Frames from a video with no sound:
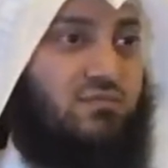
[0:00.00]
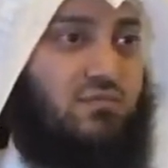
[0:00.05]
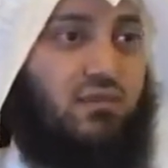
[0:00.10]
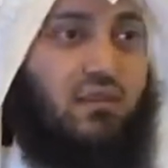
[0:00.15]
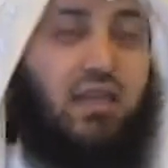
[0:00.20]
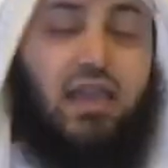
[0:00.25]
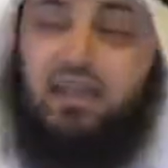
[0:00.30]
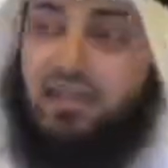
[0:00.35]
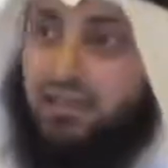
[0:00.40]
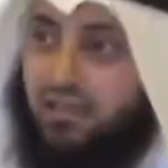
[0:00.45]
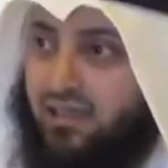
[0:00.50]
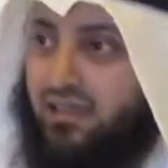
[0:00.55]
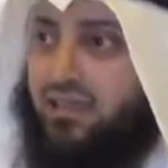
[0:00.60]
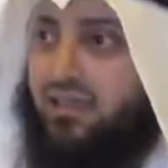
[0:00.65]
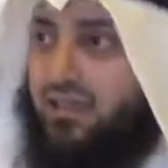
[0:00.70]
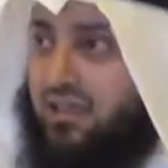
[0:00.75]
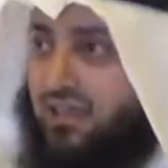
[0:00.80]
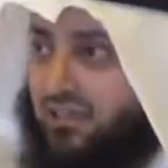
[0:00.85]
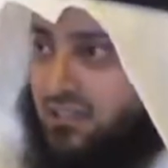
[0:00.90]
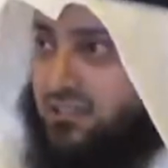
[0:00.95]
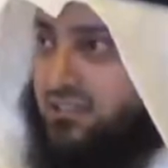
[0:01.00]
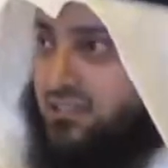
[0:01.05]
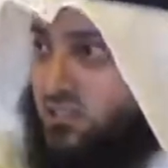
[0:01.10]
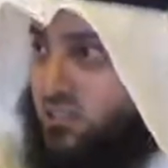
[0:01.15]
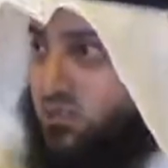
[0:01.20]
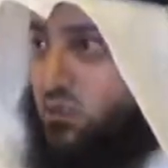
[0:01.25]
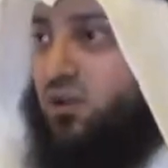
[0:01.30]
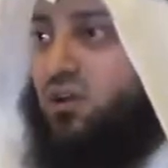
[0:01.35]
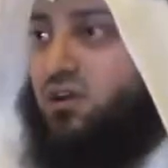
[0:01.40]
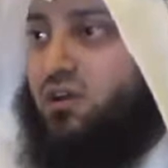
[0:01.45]
And he
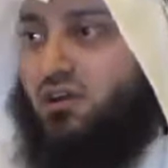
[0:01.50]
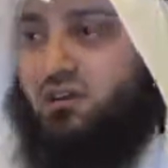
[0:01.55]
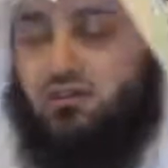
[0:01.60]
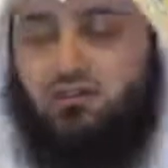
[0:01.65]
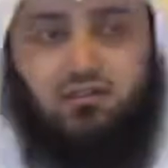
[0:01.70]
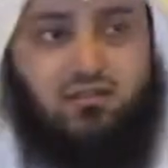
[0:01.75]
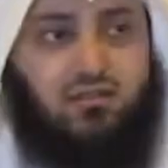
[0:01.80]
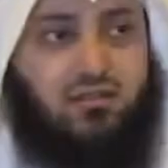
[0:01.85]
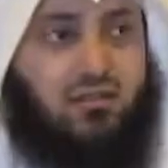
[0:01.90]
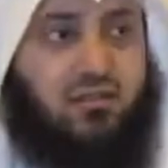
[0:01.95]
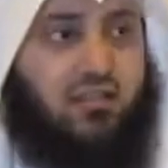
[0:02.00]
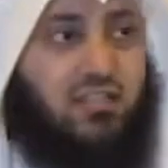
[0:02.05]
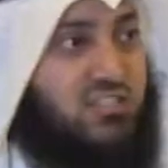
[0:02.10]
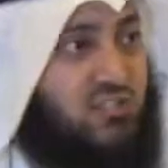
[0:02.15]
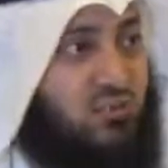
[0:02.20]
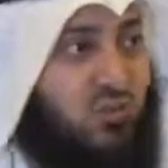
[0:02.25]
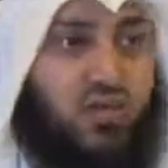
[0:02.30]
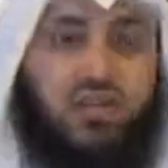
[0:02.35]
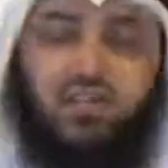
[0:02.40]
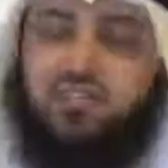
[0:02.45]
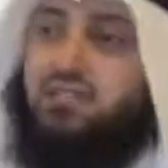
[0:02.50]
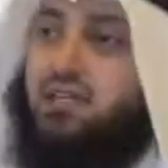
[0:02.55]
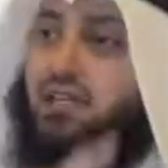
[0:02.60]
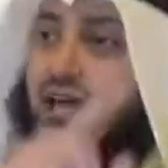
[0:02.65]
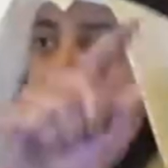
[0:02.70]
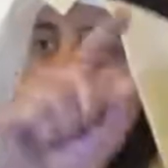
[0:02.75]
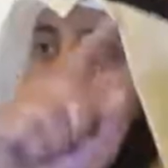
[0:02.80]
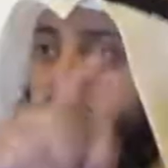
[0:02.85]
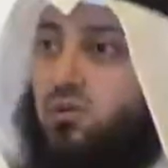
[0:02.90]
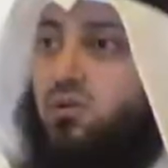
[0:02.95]
swore, he said,
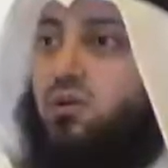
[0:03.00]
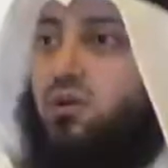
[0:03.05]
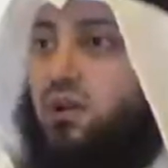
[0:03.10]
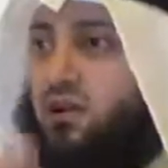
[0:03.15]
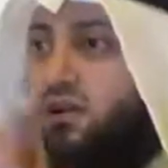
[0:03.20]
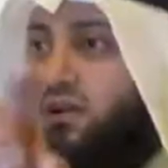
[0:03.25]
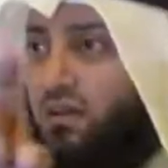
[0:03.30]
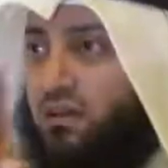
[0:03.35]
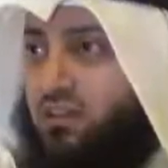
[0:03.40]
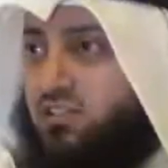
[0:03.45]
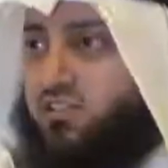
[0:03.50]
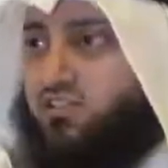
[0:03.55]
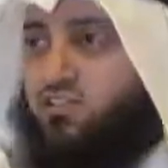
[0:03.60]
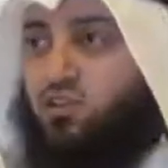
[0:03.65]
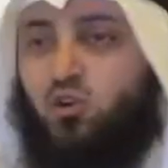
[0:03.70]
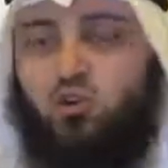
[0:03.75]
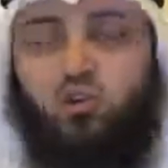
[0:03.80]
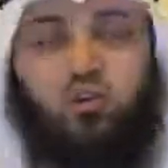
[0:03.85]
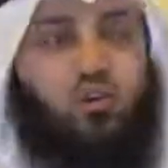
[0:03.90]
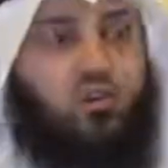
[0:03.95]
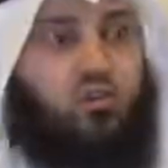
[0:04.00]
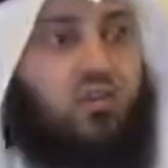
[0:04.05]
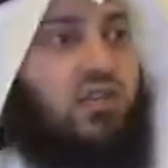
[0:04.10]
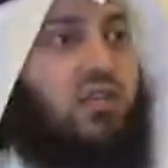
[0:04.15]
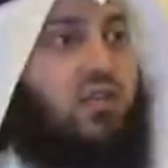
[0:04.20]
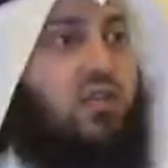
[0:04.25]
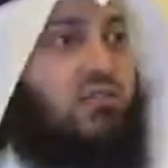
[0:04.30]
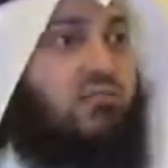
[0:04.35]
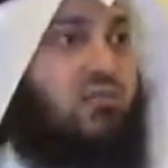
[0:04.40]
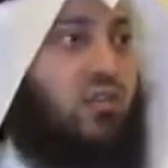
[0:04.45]
I will disown you. You
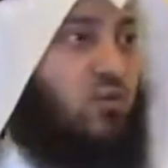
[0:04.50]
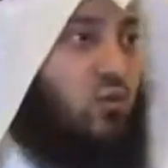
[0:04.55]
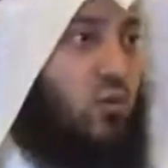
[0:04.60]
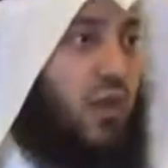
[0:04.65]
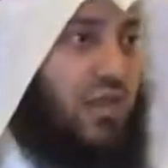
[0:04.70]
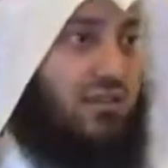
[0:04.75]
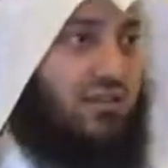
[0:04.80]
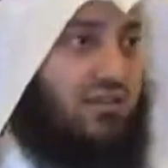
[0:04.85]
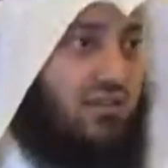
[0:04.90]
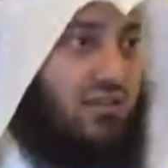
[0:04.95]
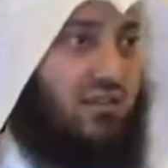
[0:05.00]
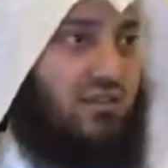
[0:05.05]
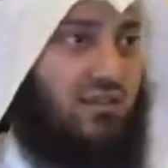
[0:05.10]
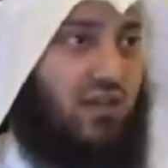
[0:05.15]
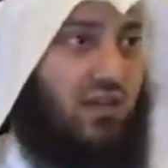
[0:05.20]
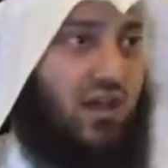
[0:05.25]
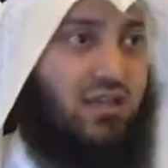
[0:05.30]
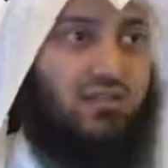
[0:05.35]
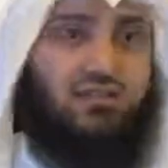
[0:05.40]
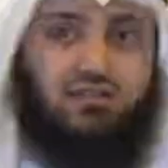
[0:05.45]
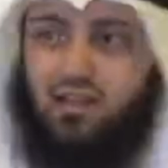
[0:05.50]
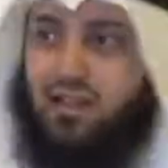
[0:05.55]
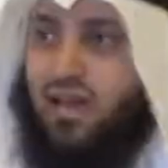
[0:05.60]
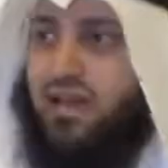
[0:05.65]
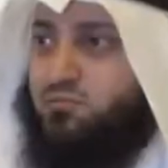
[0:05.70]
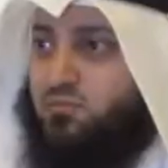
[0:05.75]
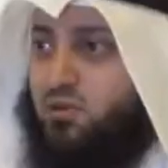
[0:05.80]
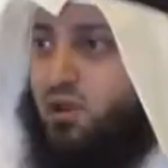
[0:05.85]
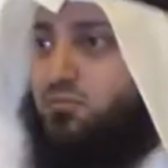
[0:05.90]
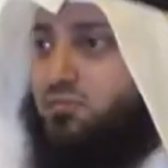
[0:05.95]
didn't even wait until
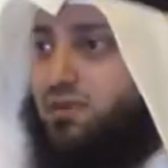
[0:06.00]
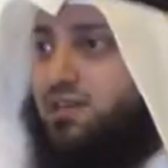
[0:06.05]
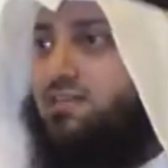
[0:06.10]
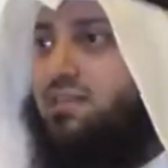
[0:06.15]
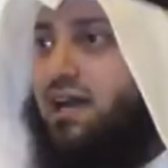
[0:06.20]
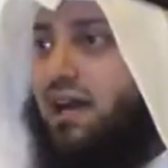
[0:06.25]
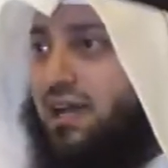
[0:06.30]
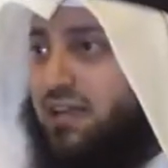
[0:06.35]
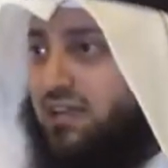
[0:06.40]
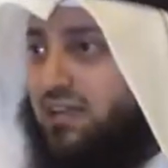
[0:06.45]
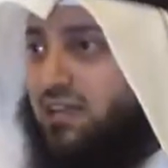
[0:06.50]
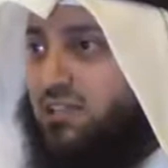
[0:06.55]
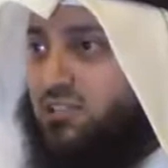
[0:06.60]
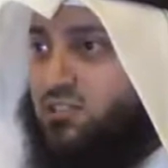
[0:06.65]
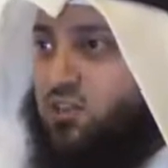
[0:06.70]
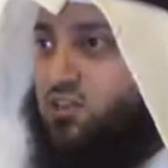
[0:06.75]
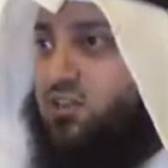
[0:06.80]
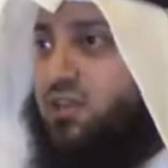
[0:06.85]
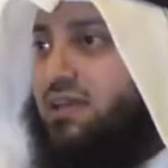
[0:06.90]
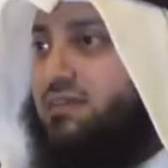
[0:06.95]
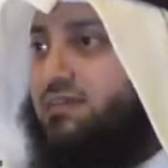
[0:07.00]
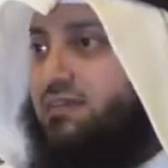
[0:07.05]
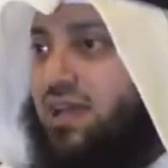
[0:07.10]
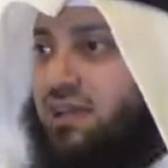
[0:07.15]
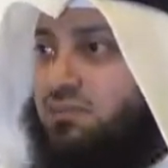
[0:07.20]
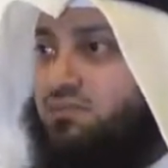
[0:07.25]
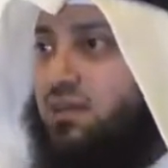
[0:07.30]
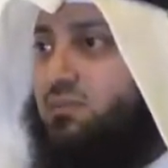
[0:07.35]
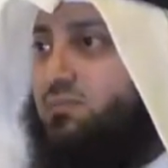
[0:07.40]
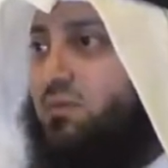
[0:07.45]
I proper die, so you can
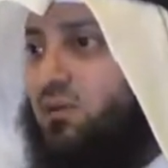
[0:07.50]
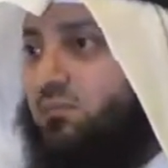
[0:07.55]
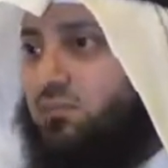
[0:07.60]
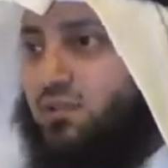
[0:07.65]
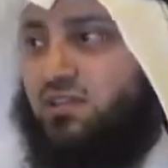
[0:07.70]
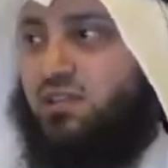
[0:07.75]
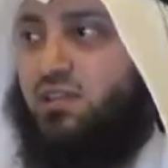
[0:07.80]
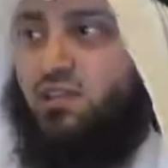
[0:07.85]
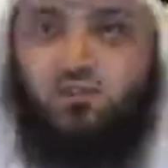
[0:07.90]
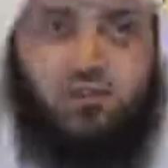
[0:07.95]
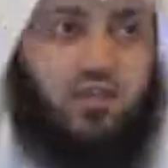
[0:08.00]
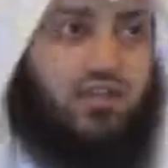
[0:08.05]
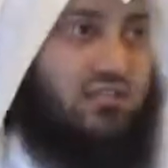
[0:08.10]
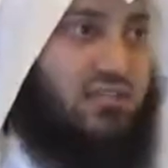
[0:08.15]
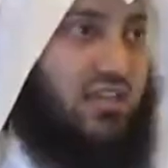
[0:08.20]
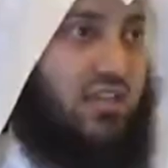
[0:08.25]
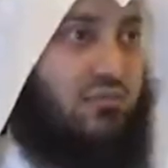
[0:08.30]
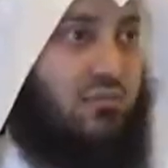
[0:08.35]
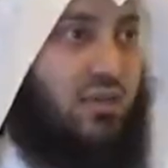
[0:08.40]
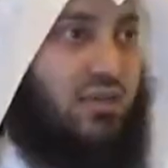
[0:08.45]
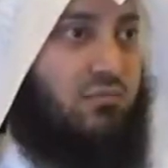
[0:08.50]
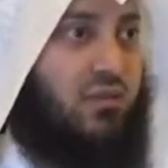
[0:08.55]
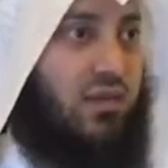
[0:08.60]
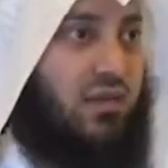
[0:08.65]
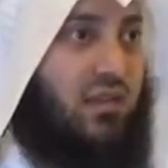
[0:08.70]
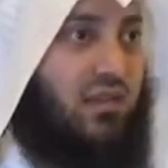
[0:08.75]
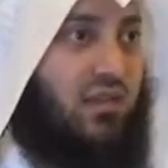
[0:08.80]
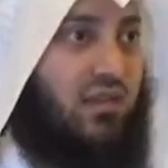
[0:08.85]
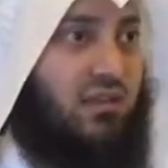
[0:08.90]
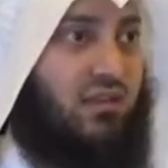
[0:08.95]
take my property, you can take my
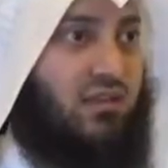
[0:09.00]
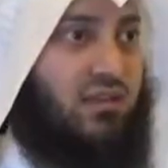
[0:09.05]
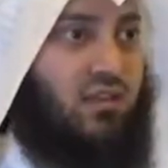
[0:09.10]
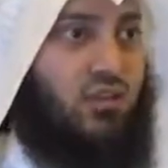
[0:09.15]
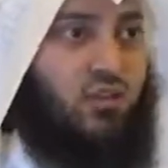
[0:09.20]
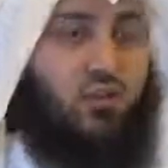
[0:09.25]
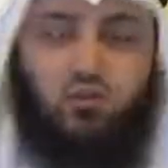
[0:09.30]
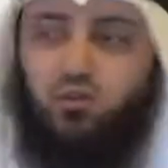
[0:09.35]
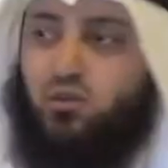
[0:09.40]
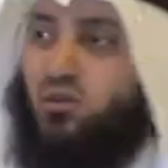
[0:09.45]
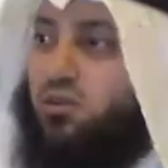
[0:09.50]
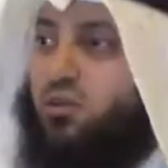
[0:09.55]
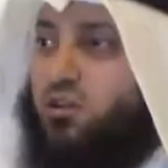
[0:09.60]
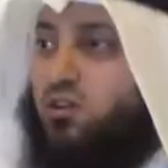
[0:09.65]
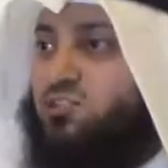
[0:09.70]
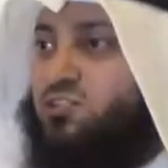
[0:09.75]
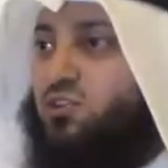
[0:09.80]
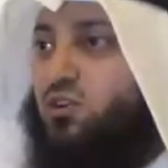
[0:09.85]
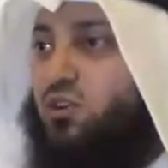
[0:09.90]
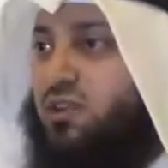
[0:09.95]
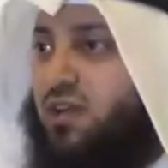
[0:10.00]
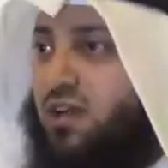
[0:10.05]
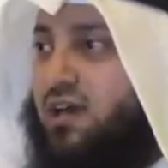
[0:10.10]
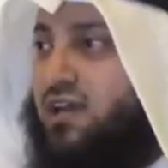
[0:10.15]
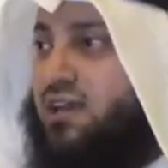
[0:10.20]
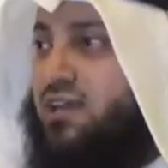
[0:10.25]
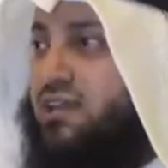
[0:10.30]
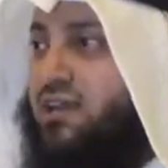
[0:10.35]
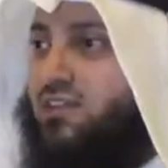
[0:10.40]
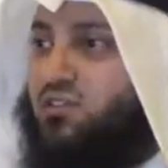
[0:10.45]
money. You're so in a
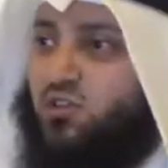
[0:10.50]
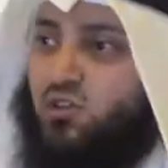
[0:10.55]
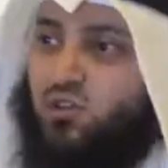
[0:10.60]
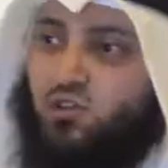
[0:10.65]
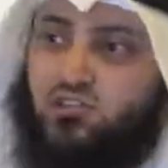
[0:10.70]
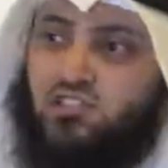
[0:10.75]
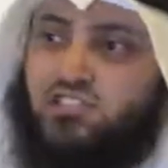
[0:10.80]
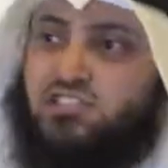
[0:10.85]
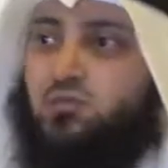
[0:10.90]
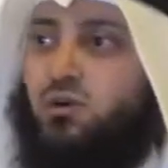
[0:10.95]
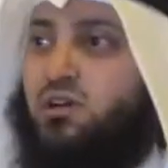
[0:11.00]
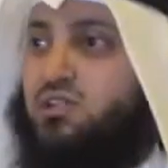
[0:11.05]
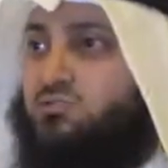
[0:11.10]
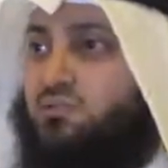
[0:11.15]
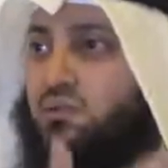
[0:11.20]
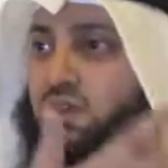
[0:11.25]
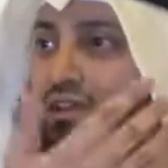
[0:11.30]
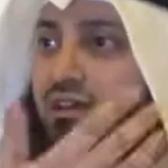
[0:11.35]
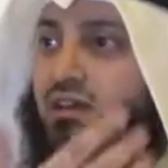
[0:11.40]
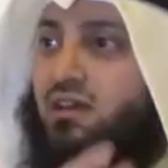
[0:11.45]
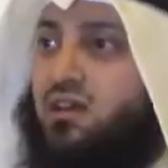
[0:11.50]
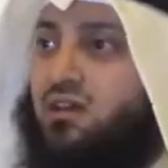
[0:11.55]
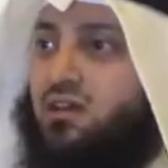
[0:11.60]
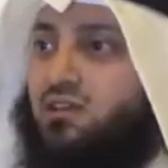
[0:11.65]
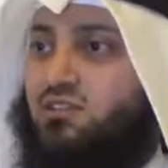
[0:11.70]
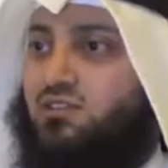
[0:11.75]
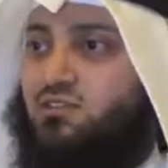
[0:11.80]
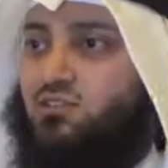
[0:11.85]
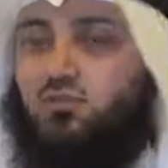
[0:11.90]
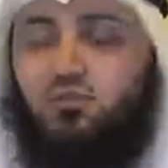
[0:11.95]
hurry that, you just want me
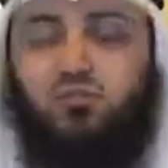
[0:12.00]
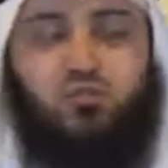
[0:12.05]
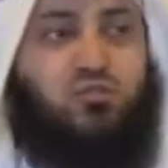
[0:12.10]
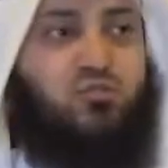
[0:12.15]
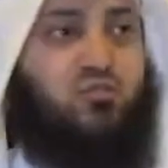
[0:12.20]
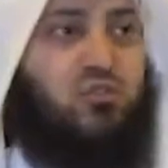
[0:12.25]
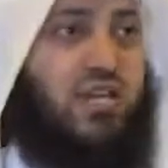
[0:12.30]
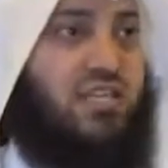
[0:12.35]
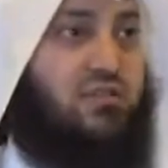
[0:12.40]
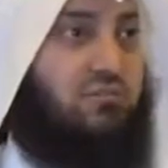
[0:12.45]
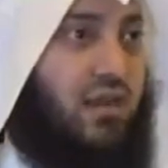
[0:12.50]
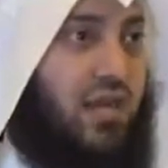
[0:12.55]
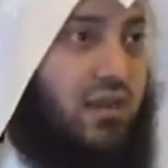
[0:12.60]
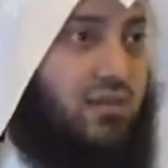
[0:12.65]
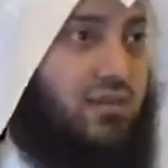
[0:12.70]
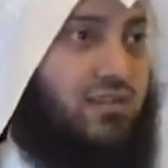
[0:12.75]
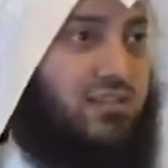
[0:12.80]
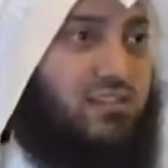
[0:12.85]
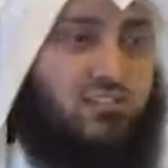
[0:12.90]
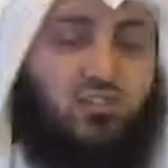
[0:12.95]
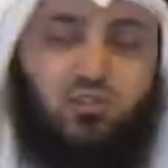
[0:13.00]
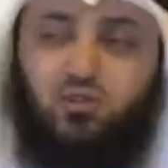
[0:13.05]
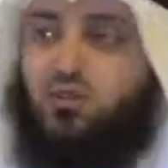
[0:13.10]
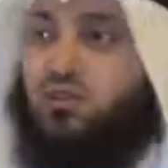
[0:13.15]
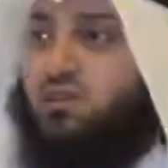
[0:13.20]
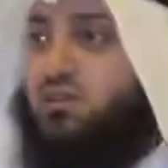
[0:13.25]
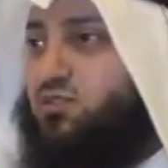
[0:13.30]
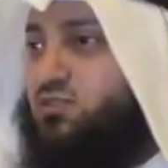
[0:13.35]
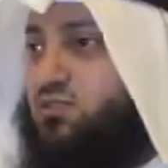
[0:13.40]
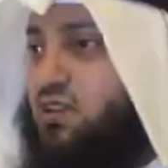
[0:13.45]
to get buried. So
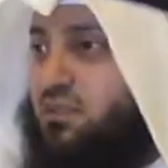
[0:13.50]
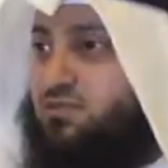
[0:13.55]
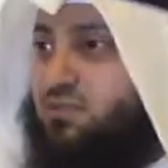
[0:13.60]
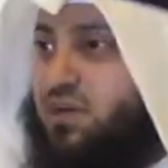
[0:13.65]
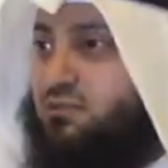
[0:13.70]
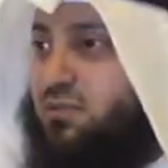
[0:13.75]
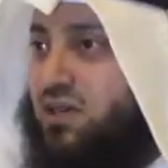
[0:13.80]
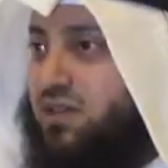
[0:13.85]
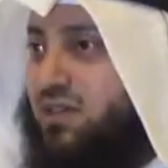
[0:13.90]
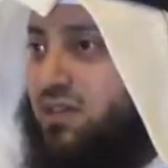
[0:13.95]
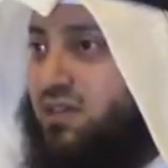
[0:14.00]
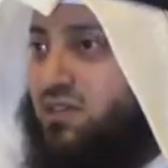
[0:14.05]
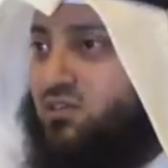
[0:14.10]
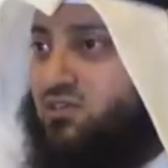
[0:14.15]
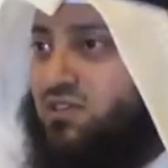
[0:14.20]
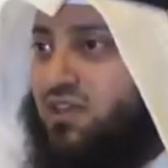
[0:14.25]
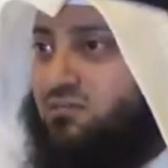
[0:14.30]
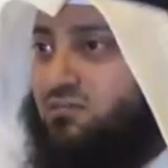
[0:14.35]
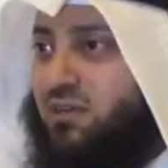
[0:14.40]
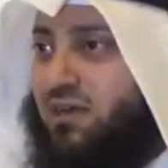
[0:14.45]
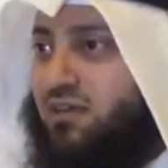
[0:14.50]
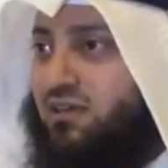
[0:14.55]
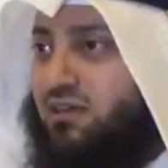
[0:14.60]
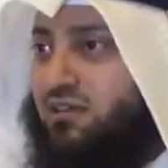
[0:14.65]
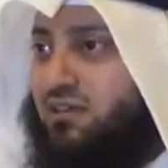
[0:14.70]
you take my money and you take my